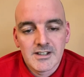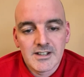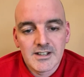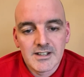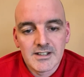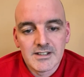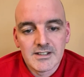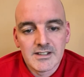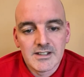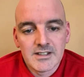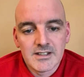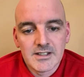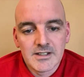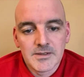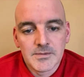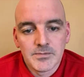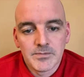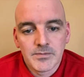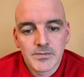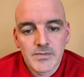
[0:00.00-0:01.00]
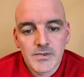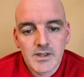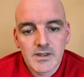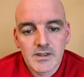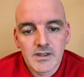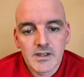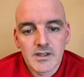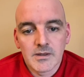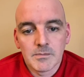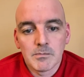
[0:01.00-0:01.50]
and
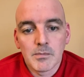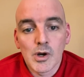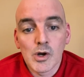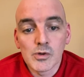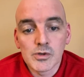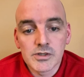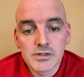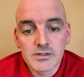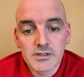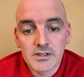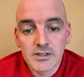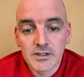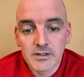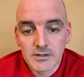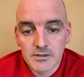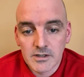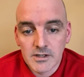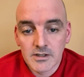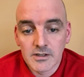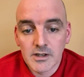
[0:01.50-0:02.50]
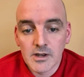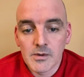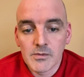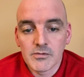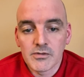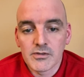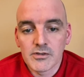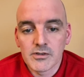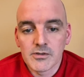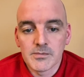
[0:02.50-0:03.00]
the compulsion can come
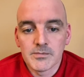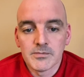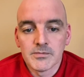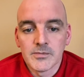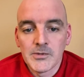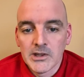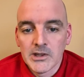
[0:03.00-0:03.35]
from